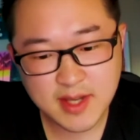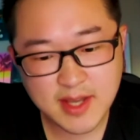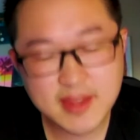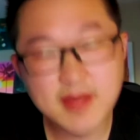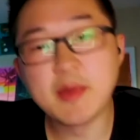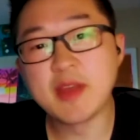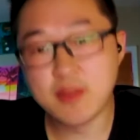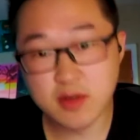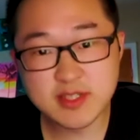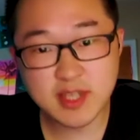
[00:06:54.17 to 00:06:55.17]
and then my
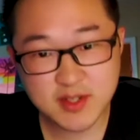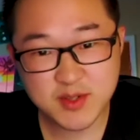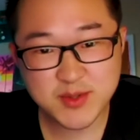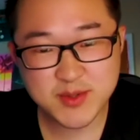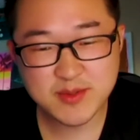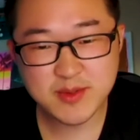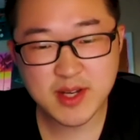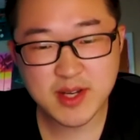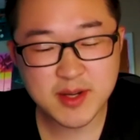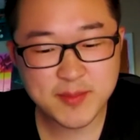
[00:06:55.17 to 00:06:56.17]
third cycle,
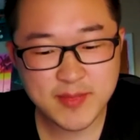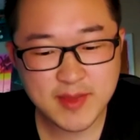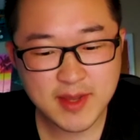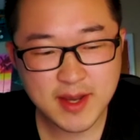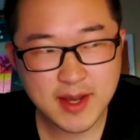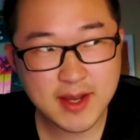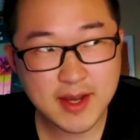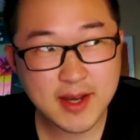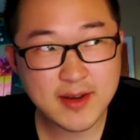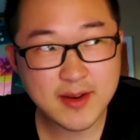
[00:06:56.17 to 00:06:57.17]
I
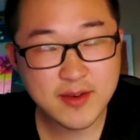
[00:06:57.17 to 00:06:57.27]
got